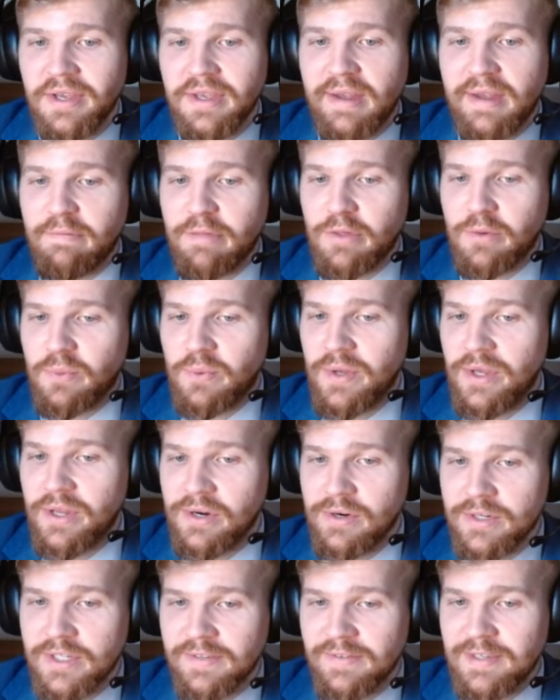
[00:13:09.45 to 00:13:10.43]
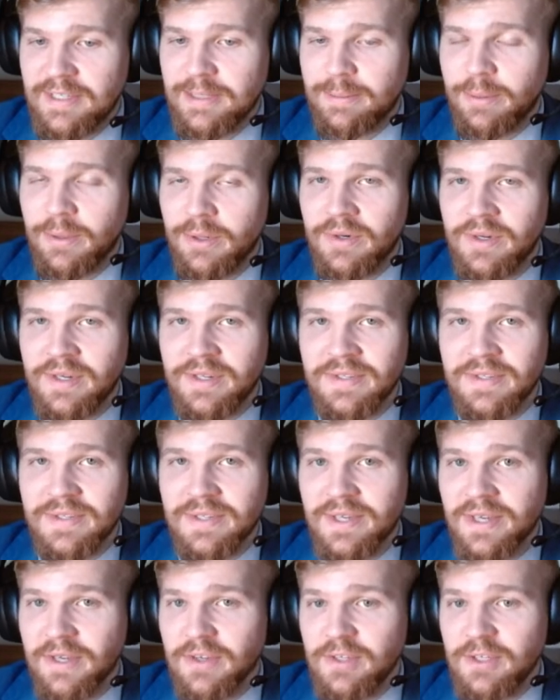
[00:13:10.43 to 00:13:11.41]
you have three years of
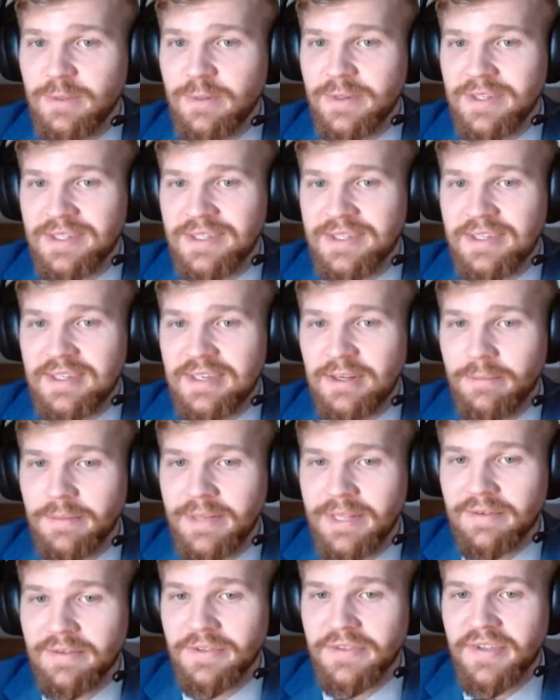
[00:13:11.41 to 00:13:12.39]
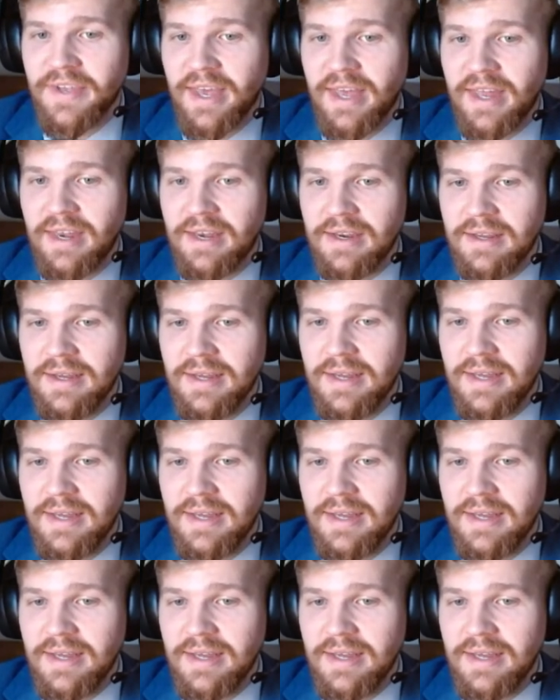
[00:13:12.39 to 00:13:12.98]
experience, you speak a CLB level 10,